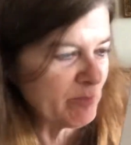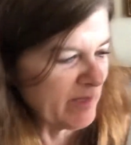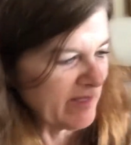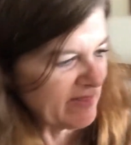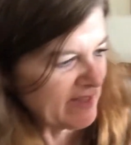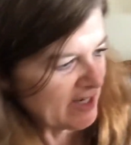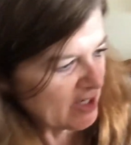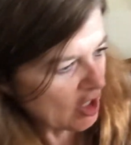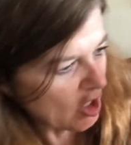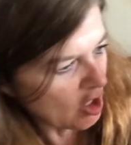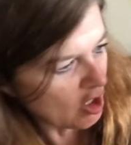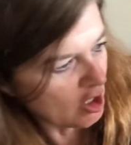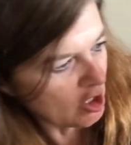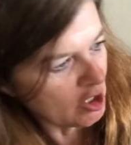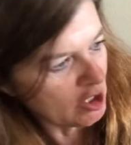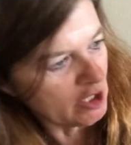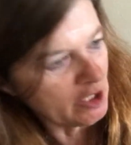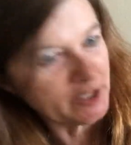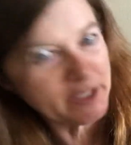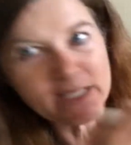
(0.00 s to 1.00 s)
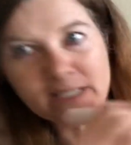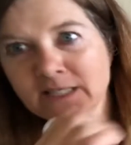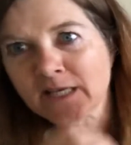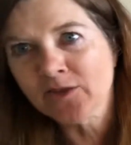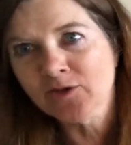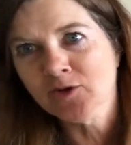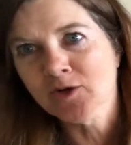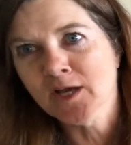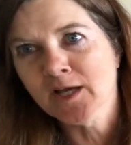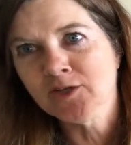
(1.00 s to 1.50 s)
and then all these
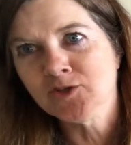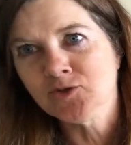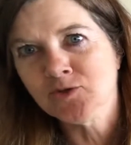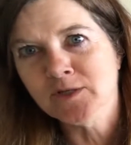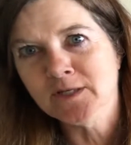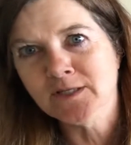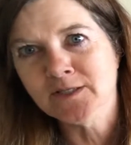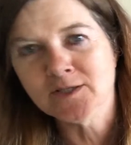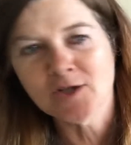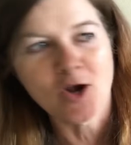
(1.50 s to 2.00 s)
other countries